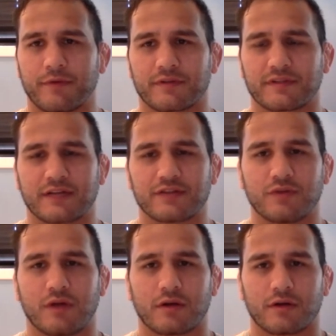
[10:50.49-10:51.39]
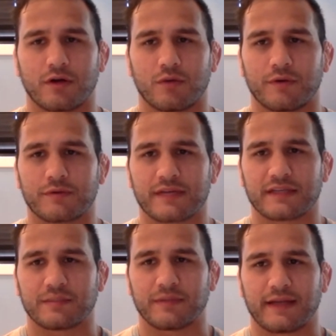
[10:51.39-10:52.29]
it's not too long ago what it was like
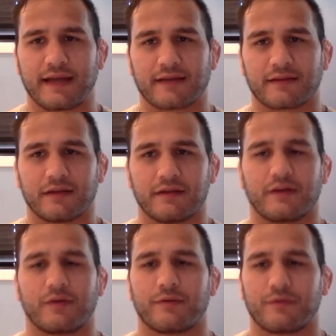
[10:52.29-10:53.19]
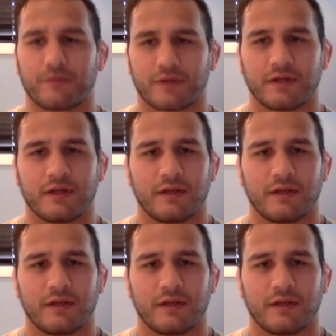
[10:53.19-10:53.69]
to be an athlete and going through the